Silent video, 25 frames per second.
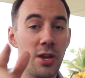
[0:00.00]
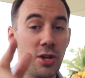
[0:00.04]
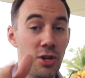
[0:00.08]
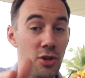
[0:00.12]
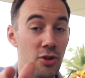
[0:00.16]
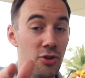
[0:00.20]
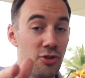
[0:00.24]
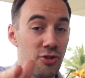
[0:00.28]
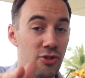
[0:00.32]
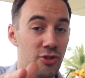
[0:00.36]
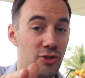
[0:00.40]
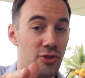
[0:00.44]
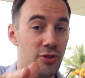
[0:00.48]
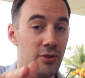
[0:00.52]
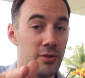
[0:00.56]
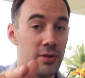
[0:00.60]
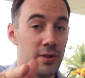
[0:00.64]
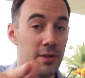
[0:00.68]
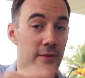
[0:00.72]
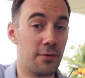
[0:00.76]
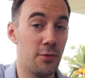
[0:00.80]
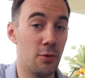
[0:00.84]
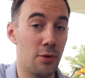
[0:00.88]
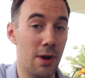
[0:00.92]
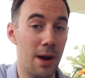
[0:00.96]
you should use
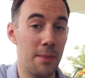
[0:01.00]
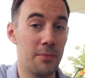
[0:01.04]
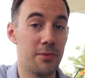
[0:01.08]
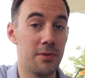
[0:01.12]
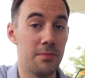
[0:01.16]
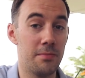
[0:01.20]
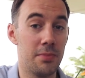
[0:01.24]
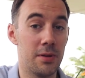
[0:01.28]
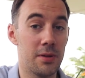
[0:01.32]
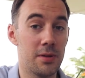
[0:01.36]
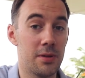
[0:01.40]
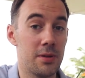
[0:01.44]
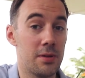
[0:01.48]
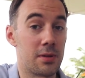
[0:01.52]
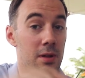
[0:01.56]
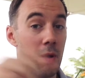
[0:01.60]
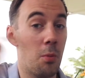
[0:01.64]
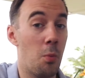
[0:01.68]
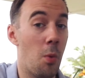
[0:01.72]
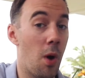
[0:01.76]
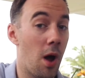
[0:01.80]
it for your Amazon business and